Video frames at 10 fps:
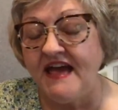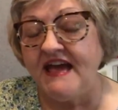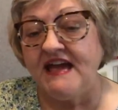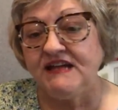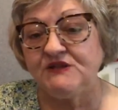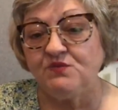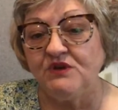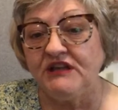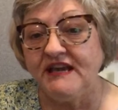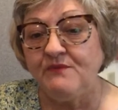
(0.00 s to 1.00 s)
it's
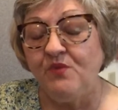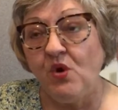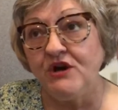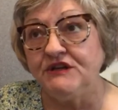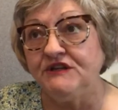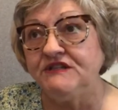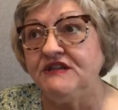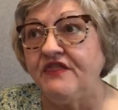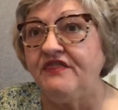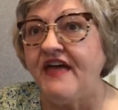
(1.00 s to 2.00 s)
really
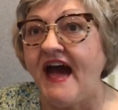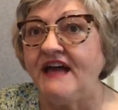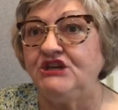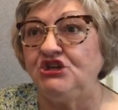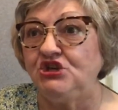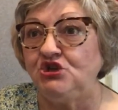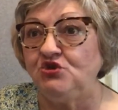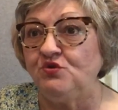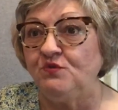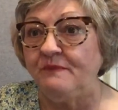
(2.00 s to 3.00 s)
important that
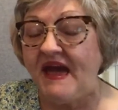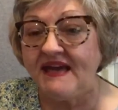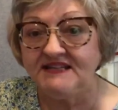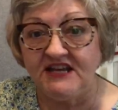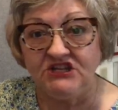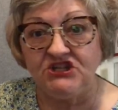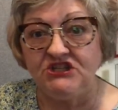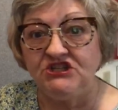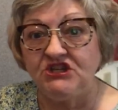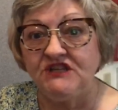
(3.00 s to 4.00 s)
you pay
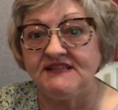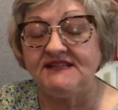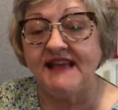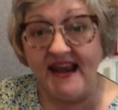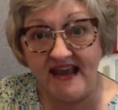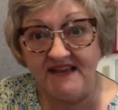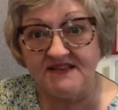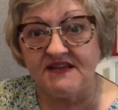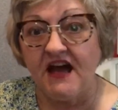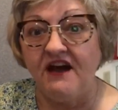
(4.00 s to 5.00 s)
attention to the
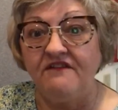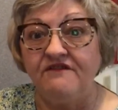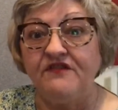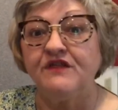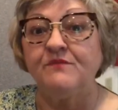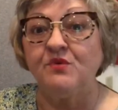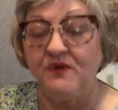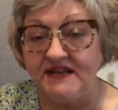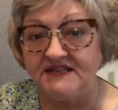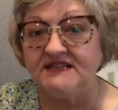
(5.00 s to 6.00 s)
settings of the
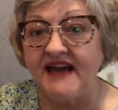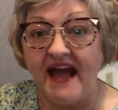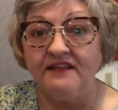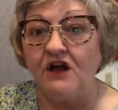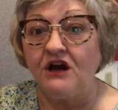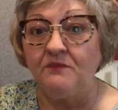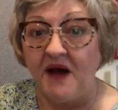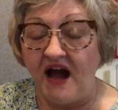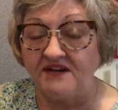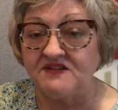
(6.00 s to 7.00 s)
print dialog
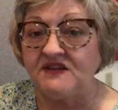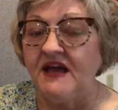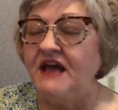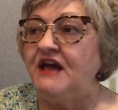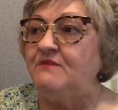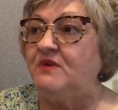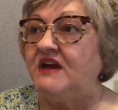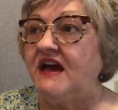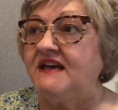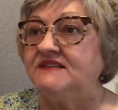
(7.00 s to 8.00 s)
box,
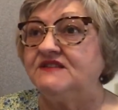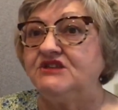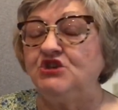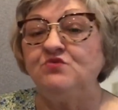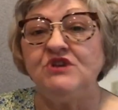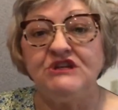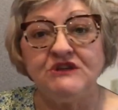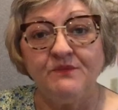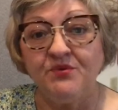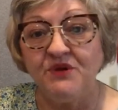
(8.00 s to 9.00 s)
because you need
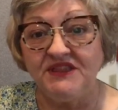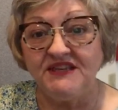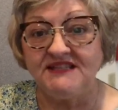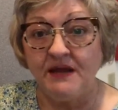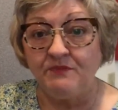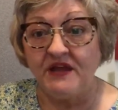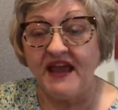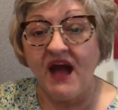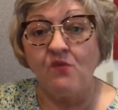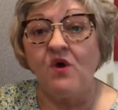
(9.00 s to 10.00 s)
to print the template
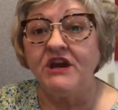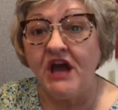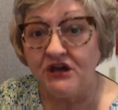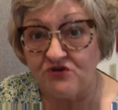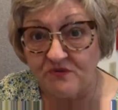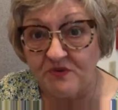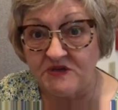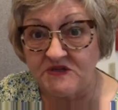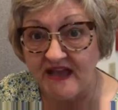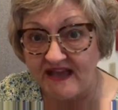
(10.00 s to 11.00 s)
at
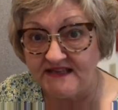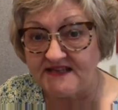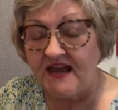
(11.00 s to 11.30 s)
100%.